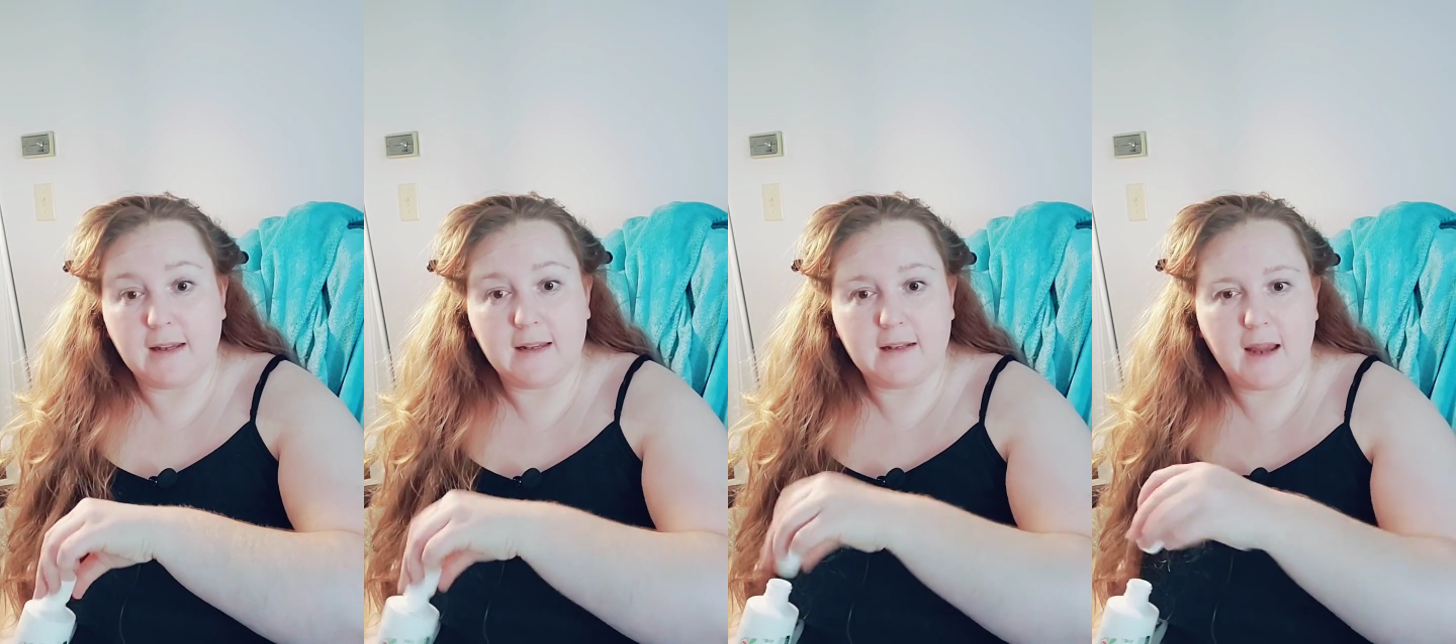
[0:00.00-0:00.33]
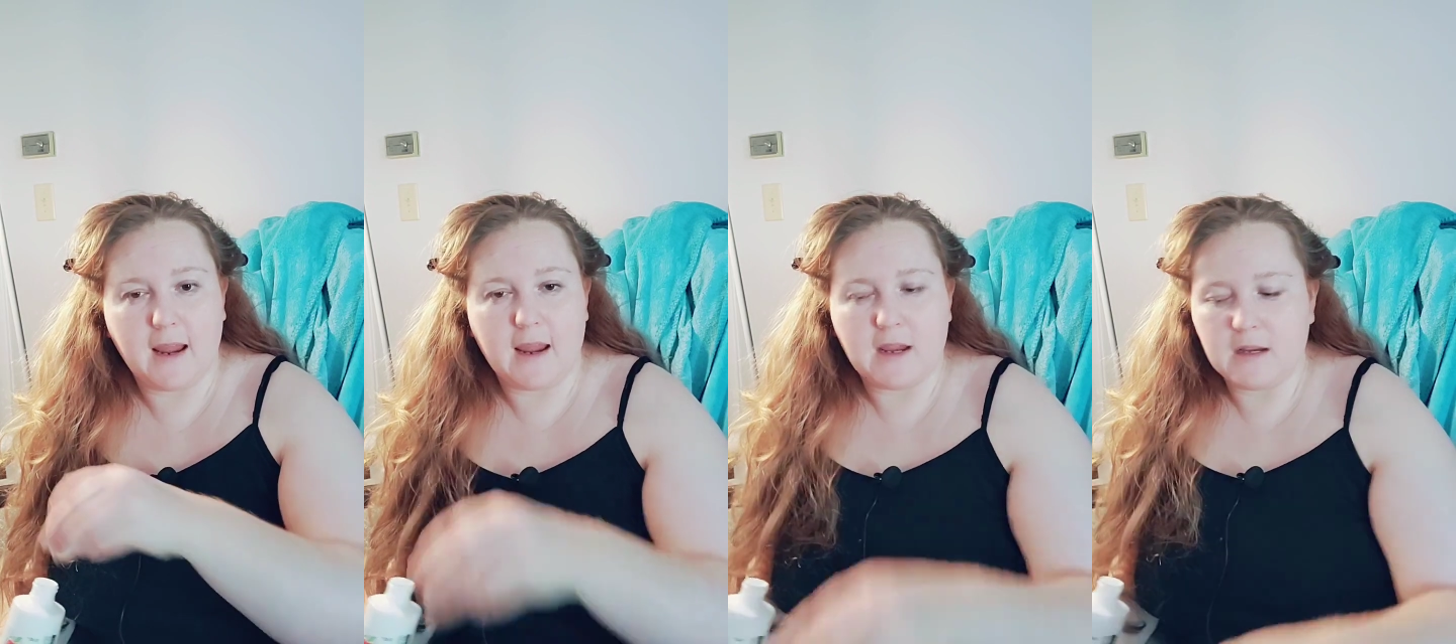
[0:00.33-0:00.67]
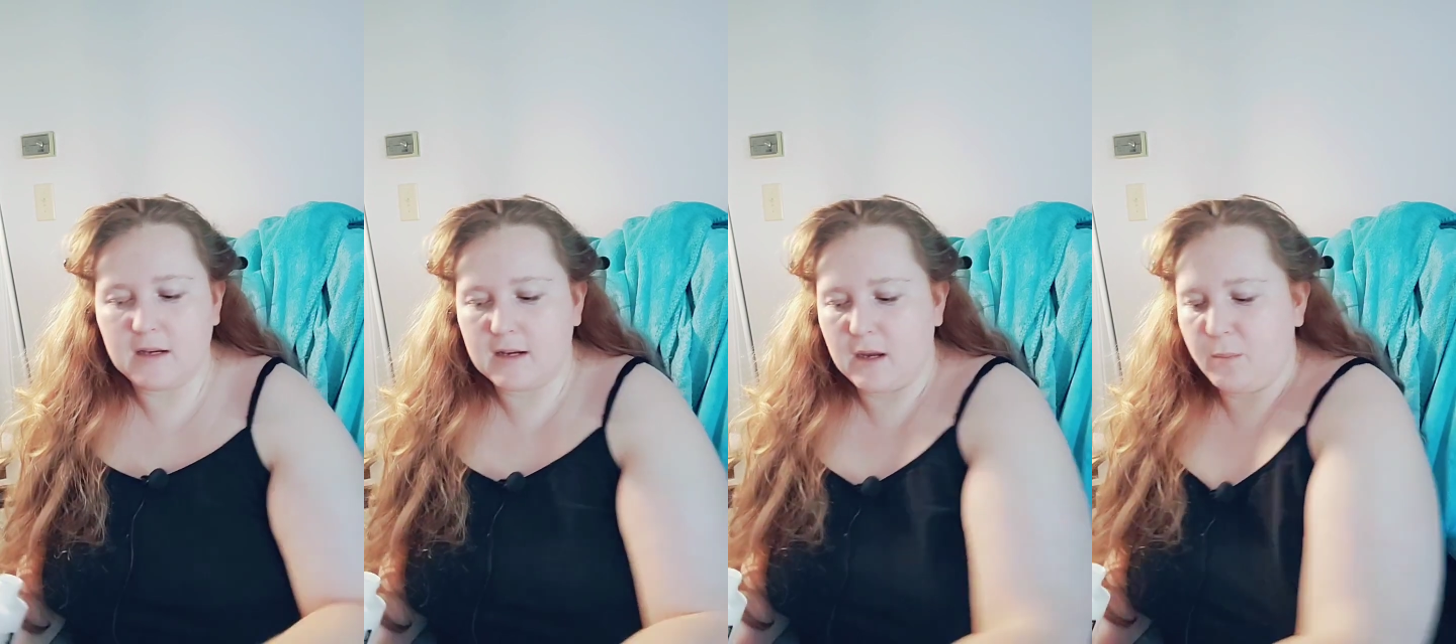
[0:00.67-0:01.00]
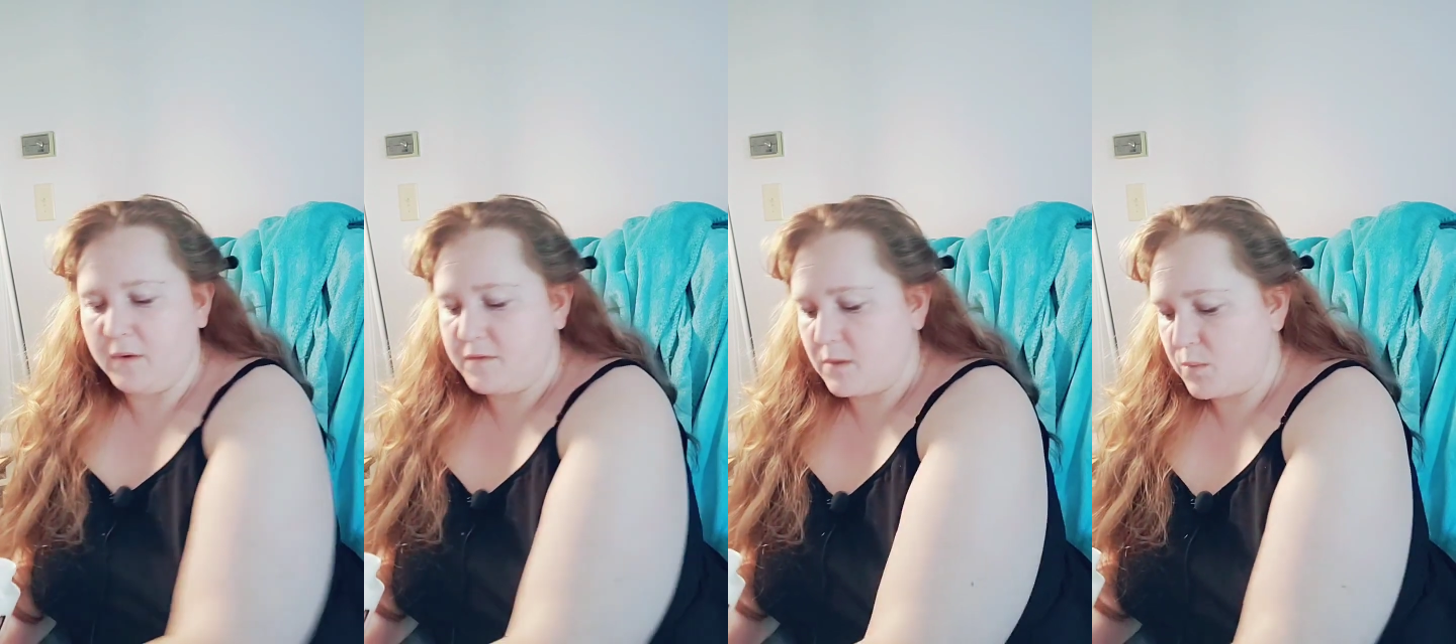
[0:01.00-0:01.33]
in a cup
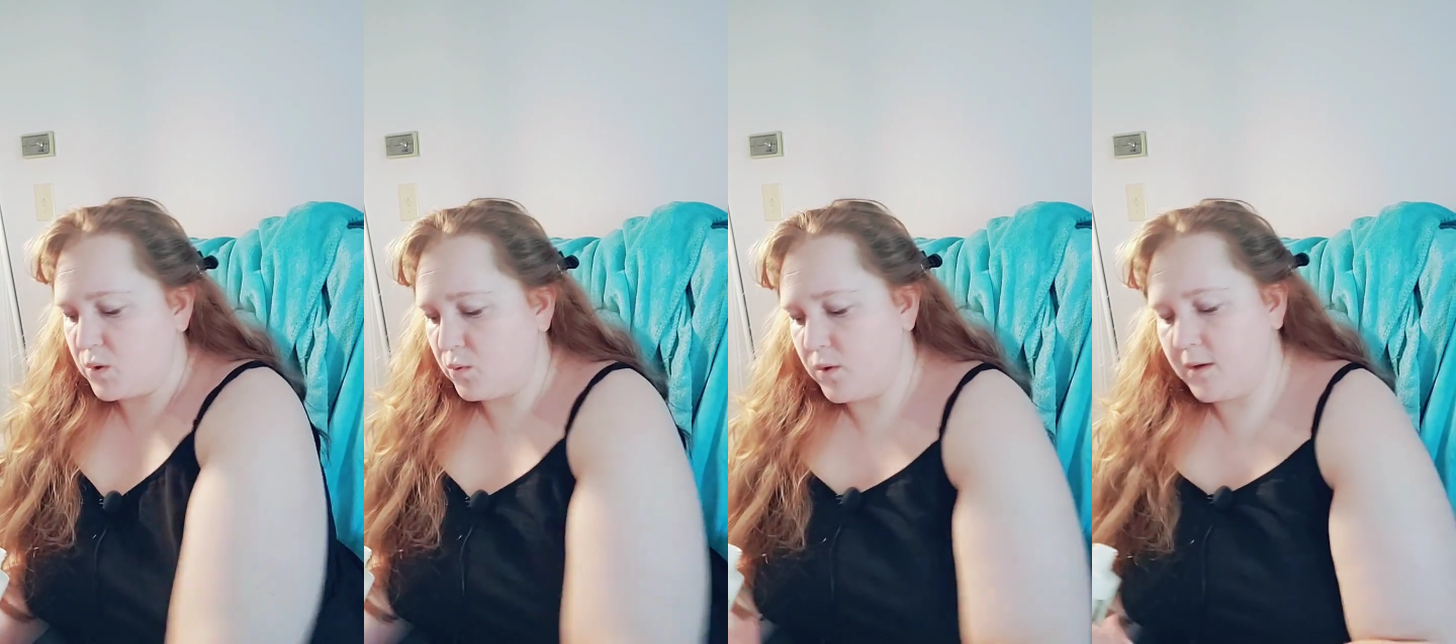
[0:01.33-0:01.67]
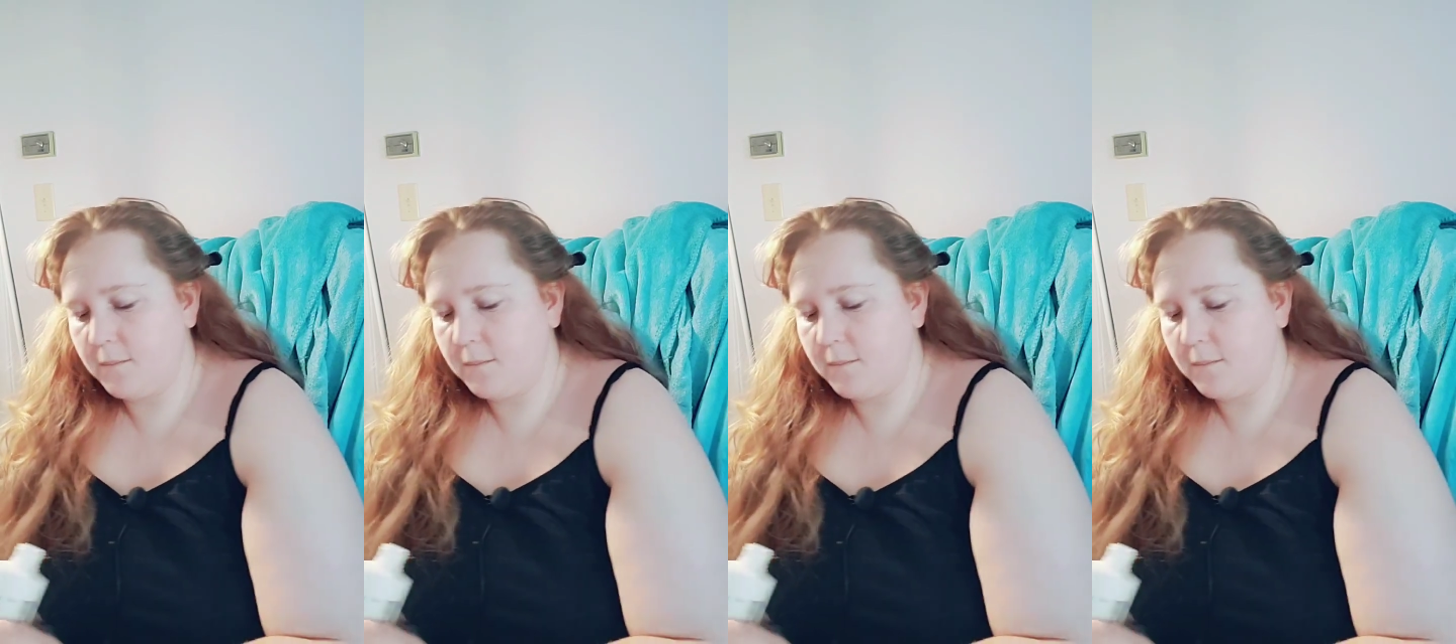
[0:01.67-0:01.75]
of some sort.